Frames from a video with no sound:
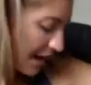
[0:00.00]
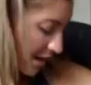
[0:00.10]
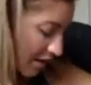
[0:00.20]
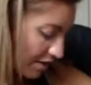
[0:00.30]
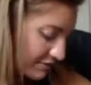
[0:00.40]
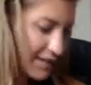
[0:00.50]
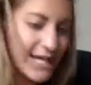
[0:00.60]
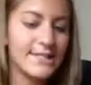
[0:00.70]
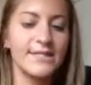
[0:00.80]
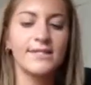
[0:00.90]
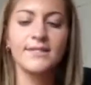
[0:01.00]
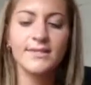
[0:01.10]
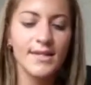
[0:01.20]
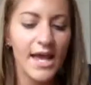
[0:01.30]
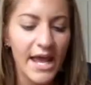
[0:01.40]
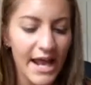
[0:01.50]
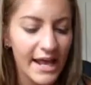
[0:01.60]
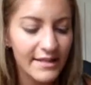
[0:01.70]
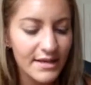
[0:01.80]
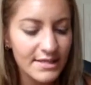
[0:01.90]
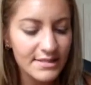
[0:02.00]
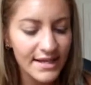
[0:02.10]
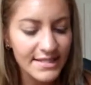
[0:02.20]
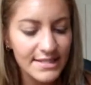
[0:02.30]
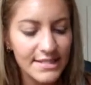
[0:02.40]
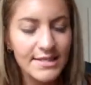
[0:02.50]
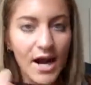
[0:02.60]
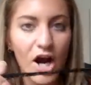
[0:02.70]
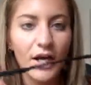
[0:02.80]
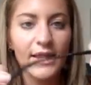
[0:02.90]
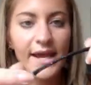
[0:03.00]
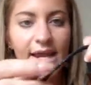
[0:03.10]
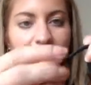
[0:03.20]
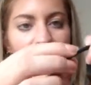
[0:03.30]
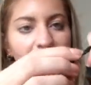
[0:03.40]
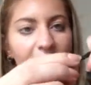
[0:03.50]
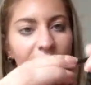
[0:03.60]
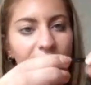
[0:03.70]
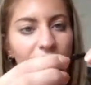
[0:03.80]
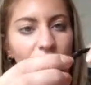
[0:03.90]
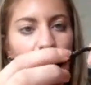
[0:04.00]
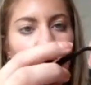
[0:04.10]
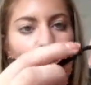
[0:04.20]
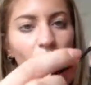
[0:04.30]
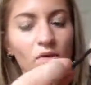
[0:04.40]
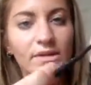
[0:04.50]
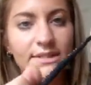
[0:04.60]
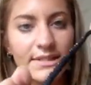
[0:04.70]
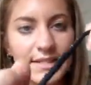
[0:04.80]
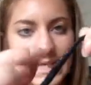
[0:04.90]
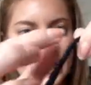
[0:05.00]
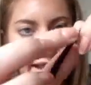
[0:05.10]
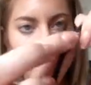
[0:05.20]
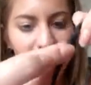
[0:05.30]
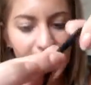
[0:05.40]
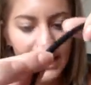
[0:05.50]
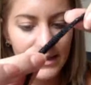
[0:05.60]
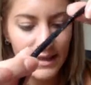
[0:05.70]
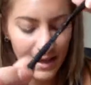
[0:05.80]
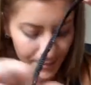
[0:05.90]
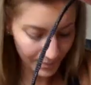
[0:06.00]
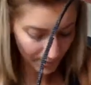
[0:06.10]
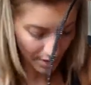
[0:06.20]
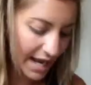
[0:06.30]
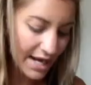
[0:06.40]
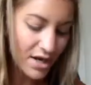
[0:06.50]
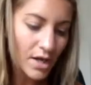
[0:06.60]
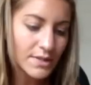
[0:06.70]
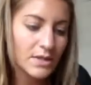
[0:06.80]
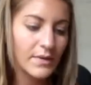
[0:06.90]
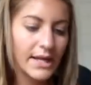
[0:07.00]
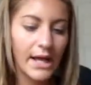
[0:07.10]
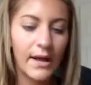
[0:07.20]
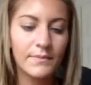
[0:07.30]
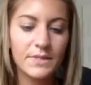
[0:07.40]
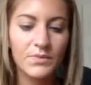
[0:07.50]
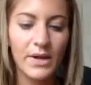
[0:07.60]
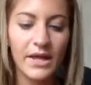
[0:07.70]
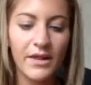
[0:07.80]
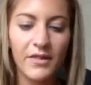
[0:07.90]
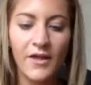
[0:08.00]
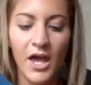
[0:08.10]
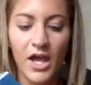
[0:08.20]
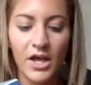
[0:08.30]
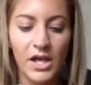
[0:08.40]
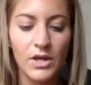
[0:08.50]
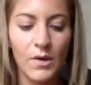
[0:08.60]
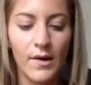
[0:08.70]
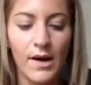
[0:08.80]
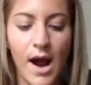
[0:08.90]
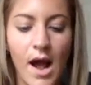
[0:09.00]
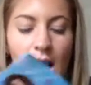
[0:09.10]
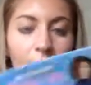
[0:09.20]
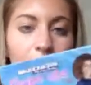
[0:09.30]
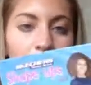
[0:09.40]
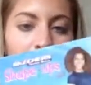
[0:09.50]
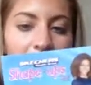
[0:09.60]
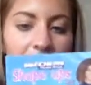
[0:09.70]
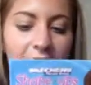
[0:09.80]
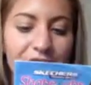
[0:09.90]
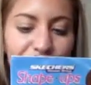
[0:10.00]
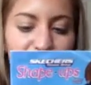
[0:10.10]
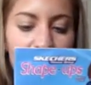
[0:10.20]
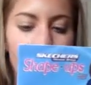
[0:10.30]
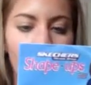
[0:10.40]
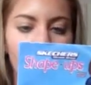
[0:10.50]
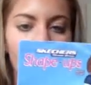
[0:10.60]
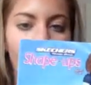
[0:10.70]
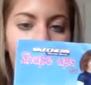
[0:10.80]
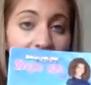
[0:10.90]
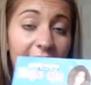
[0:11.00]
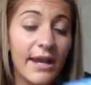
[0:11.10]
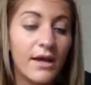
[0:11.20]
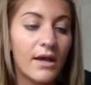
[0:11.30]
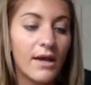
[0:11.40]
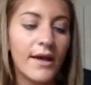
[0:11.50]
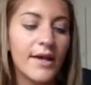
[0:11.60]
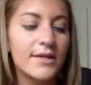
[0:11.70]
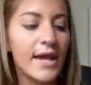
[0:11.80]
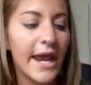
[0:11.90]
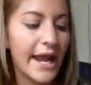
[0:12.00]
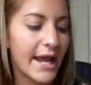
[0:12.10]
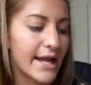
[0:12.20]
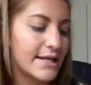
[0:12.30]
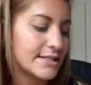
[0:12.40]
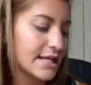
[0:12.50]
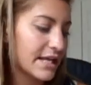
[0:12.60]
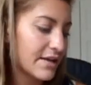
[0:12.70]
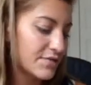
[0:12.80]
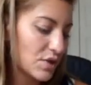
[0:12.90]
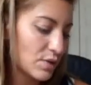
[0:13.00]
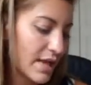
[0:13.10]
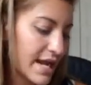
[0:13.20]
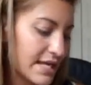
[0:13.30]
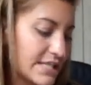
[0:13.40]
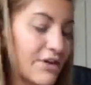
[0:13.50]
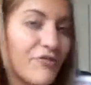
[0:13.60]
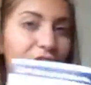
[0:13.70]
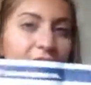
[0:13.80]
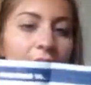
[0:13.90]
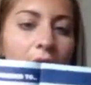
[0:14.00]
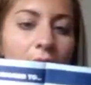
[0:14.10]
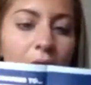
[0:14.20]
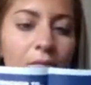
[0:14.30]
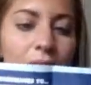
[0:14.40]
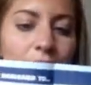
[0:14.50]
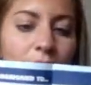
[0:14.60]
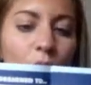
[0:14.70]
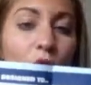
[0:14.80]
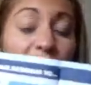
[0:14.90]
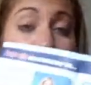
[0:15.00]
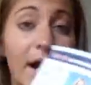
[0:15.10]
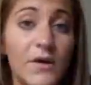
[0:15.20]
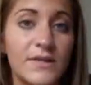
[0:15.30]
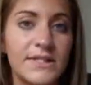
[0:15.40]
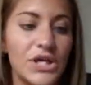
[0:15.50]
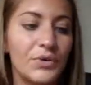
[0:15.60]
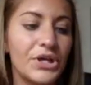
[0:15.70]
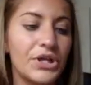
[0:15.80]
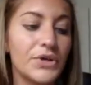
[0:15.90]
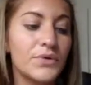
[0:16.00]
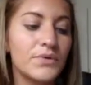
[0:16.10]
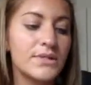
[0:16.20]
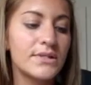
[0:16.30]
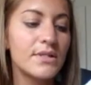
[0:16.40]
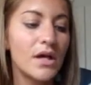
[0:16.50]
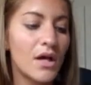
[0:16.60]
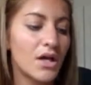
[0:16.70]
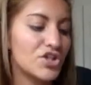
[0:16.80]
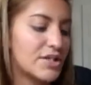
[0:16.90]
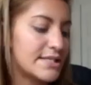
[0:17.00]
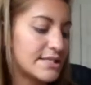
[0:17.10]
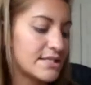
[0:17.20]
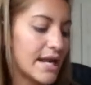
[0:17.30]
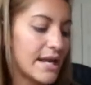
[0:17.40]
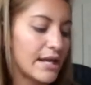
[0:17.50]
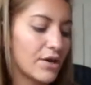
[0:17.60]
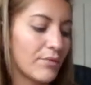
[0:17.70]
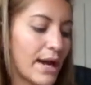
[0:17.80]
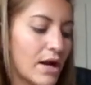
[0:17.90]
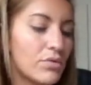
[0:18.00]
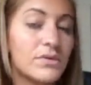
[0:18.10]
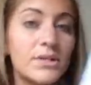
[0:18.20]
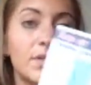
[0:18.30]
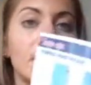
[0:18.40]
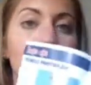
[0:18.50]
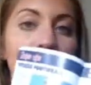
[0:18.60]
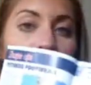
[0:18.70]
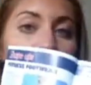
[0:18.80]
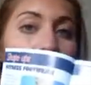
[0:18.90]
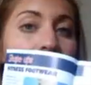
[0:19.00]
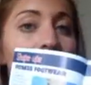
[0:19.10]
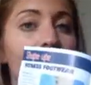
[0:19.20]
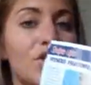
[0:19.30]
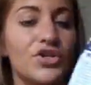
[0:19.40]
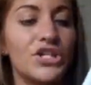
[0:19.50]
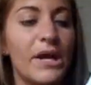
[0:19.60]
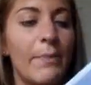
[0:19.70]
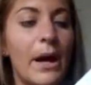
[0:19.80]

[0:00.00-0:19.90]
pair of laces and these laces are like have little gold detailing in them and also it comes with your um, a shape up guide and it gives you like different um, workouts that you can use just standing around in your shape